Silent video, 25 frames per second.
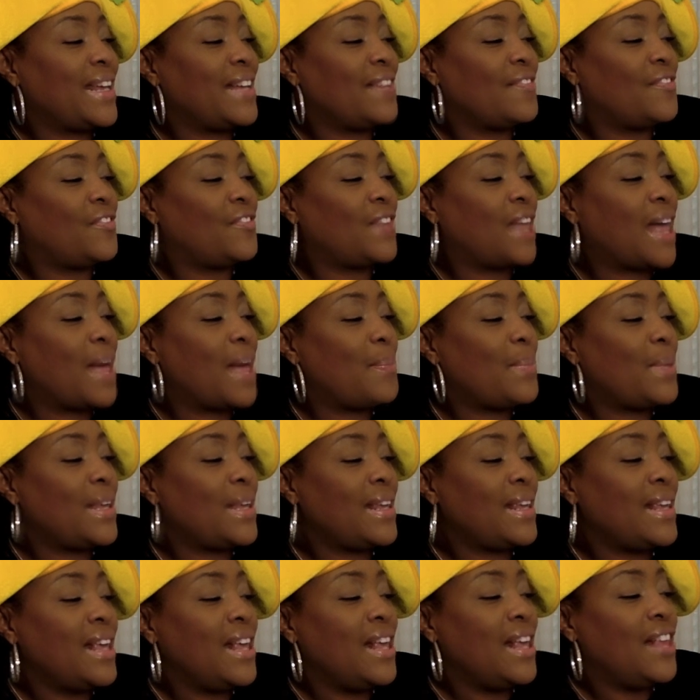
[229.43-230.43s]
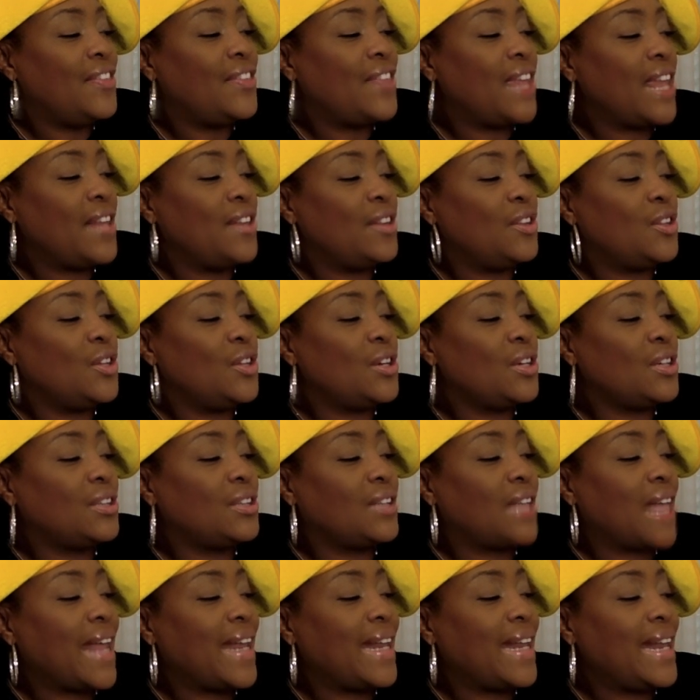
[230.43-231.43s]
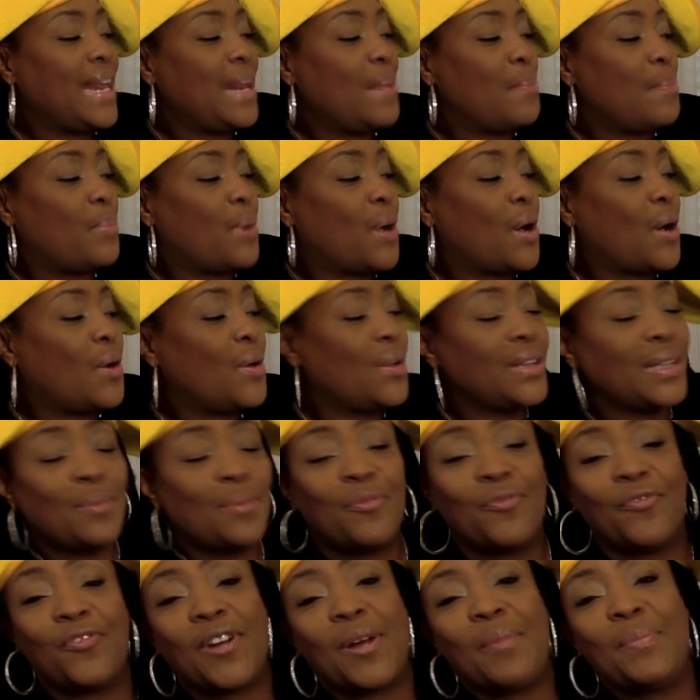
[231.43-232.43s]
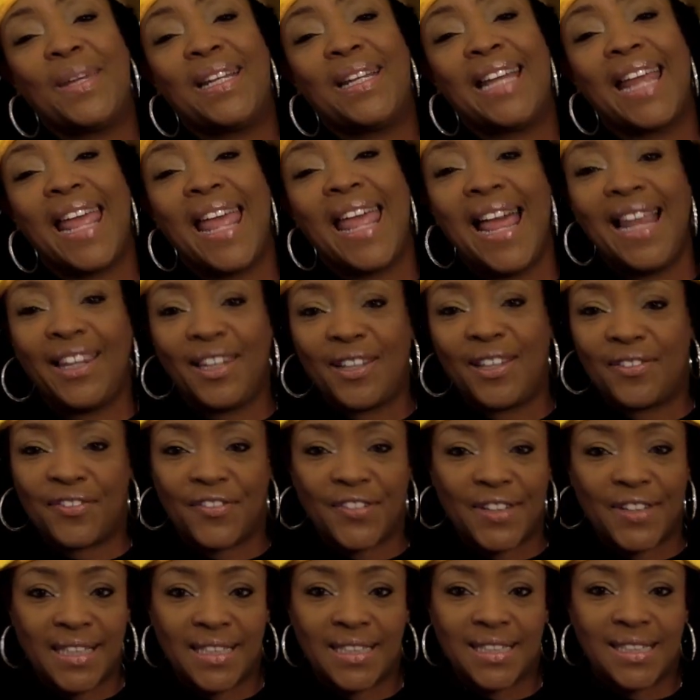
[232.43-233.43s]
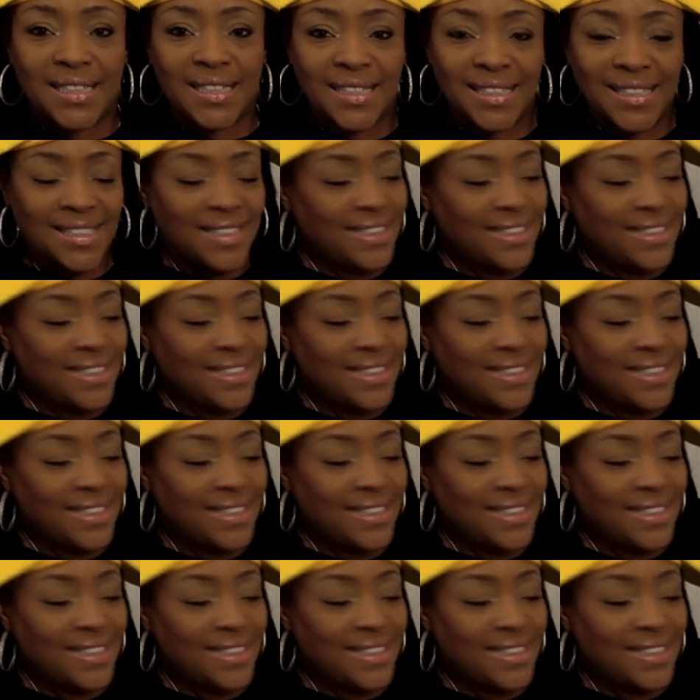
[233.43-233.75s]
and floppy they looked like he borrowed them from an elephant.